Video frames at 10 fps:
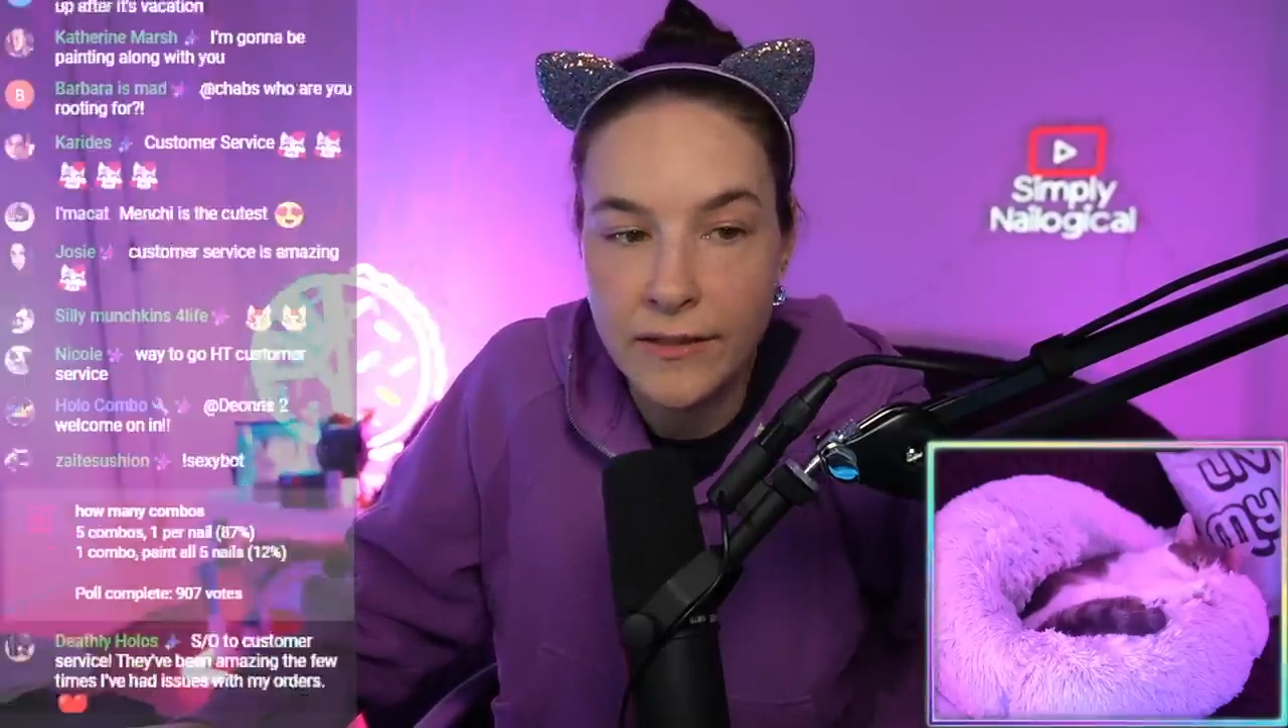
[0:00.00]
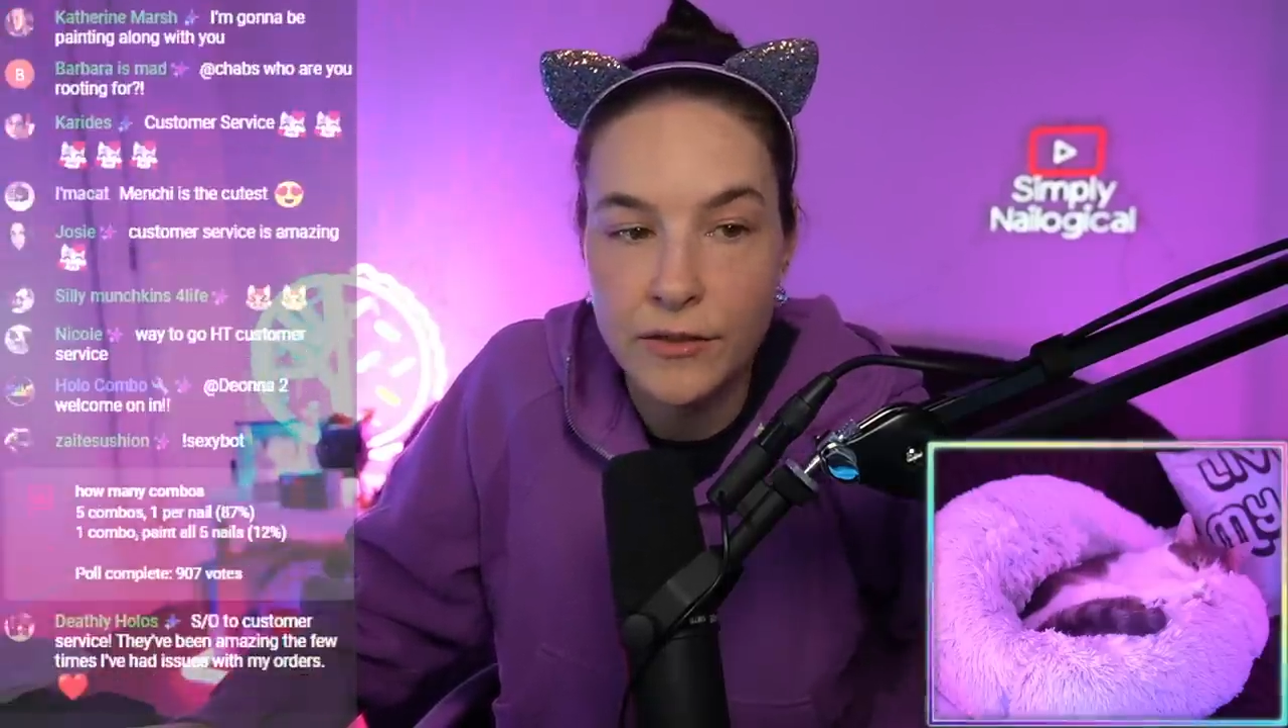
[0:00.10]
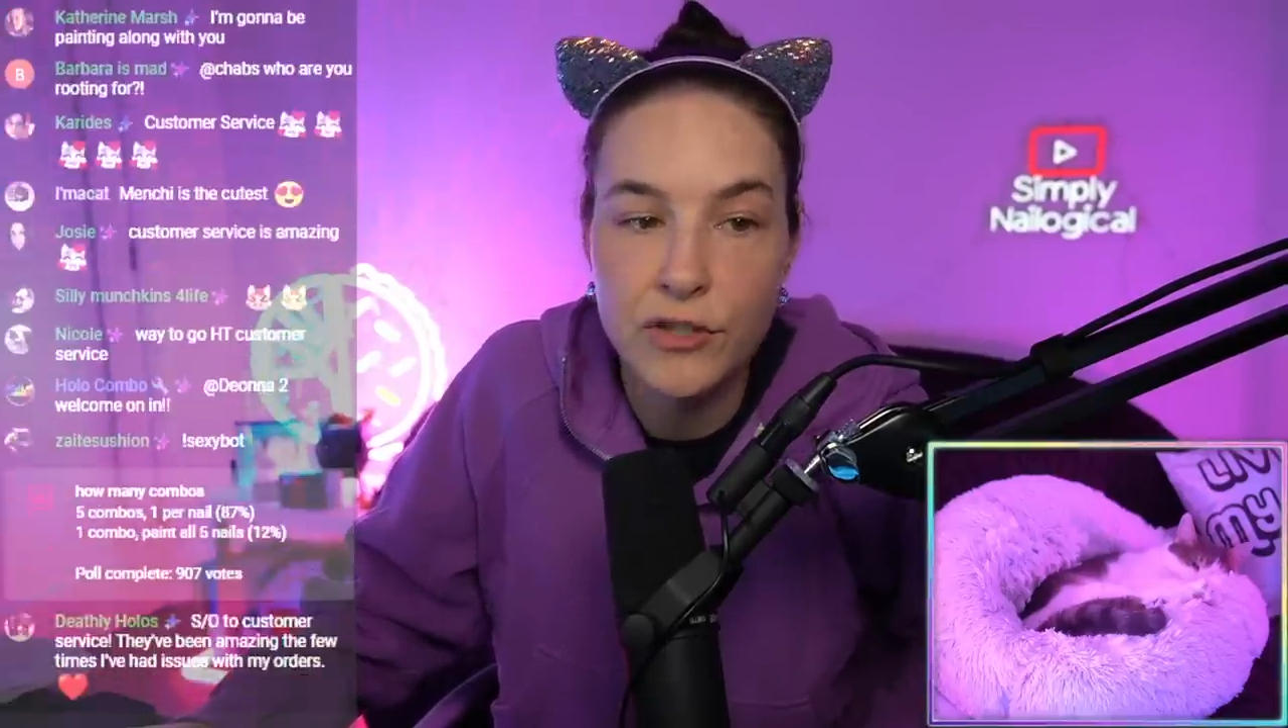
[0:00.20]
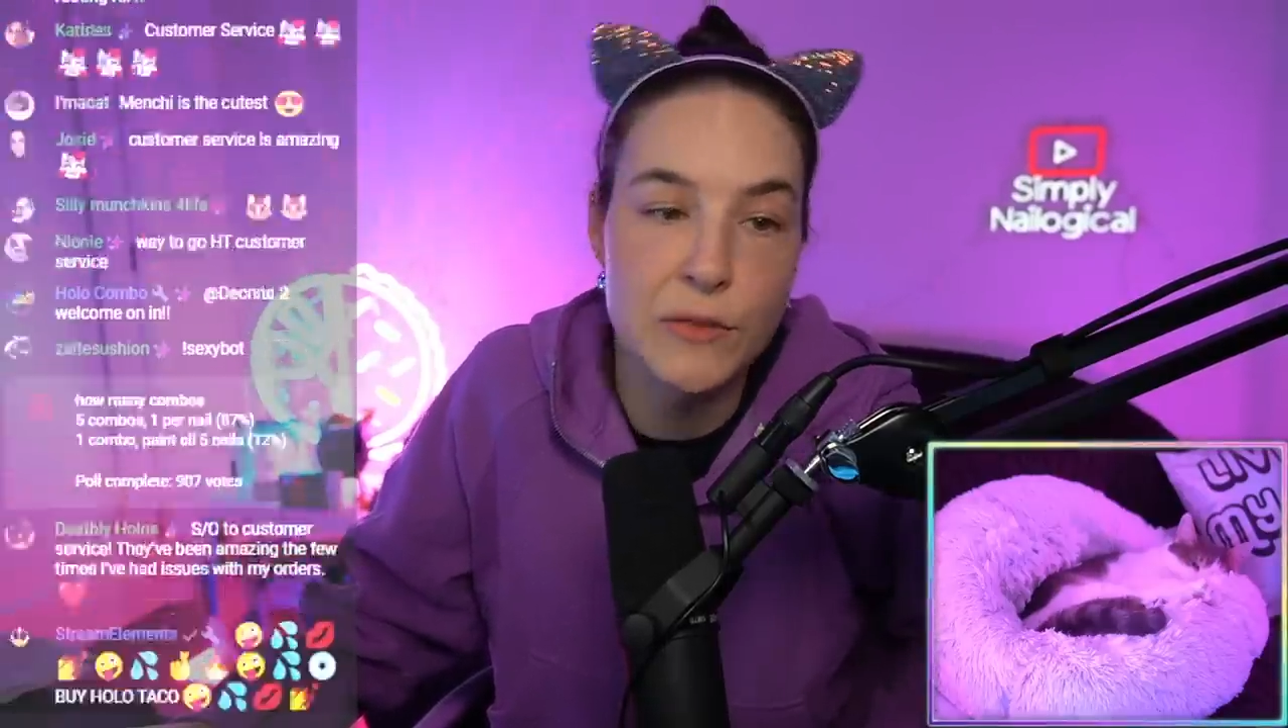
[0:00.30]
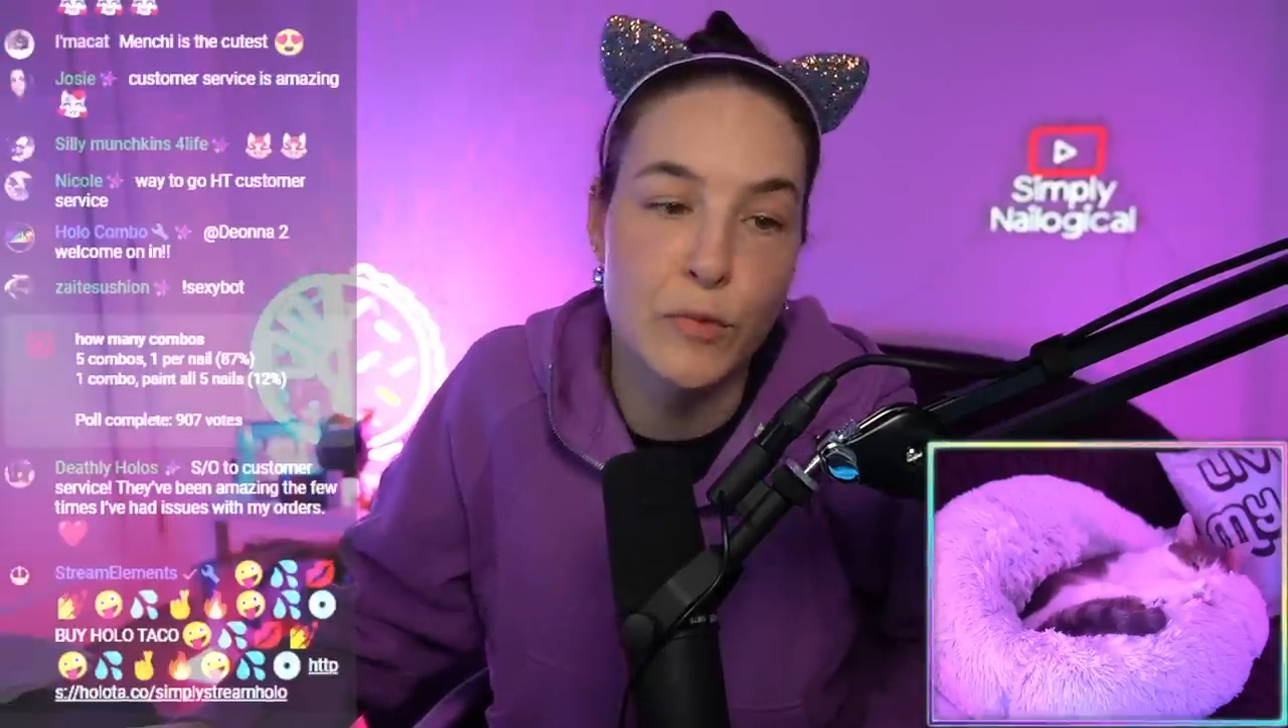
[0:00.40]
You
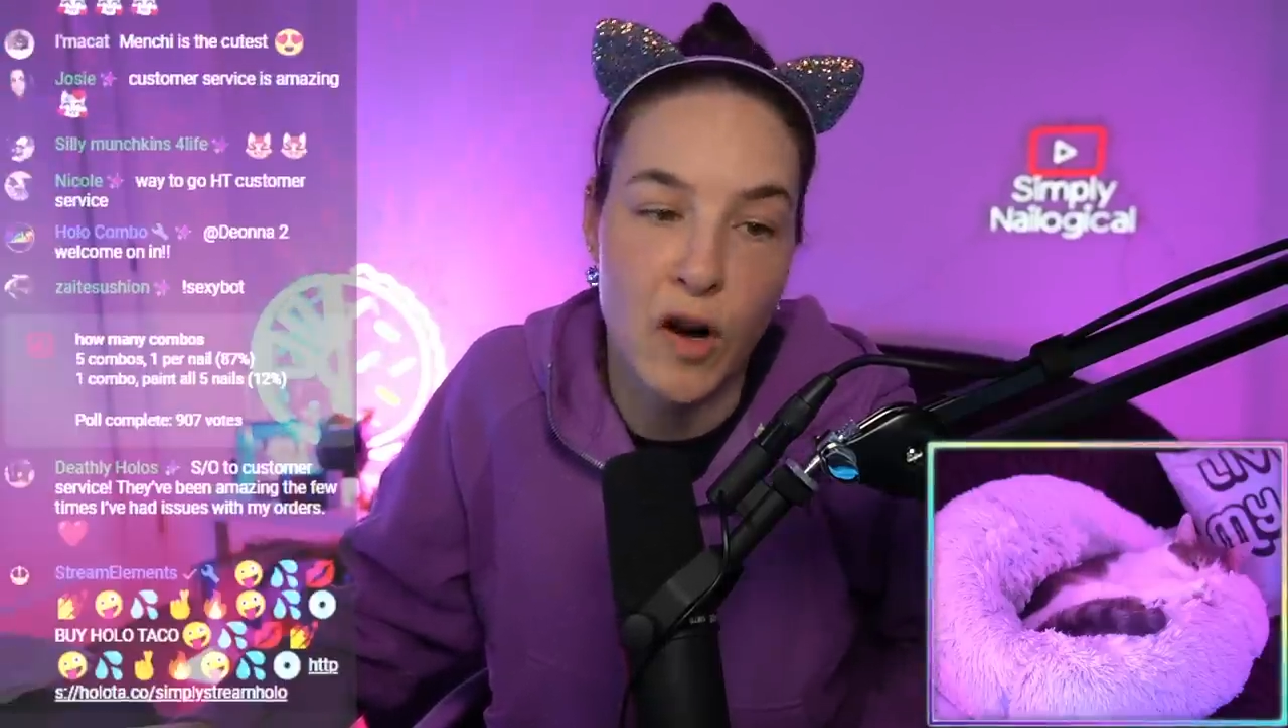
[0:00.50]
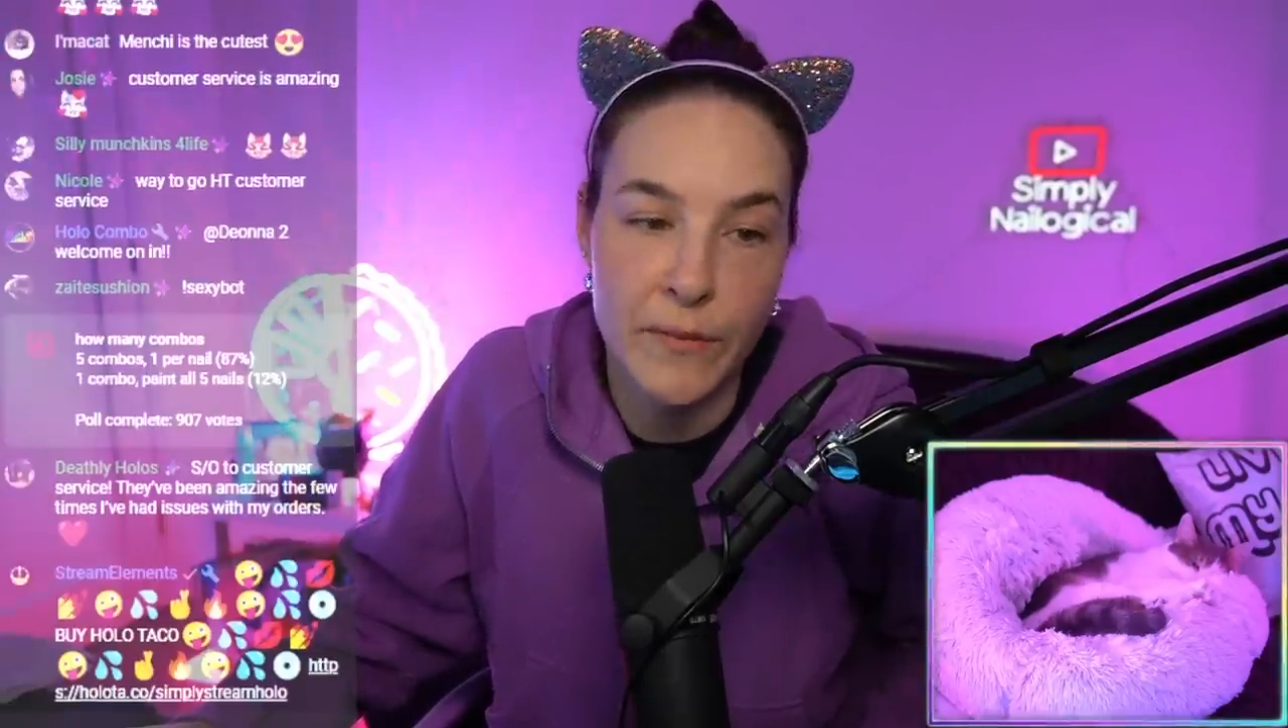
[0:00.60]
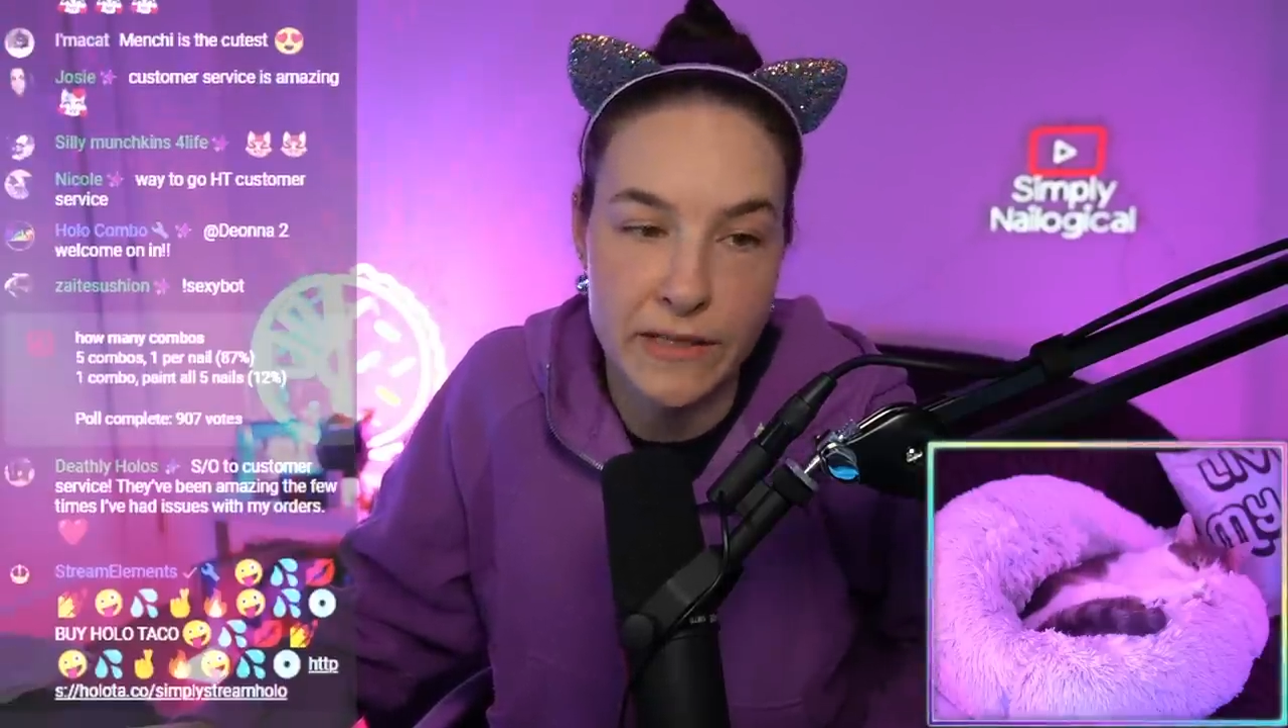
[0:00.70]
just promise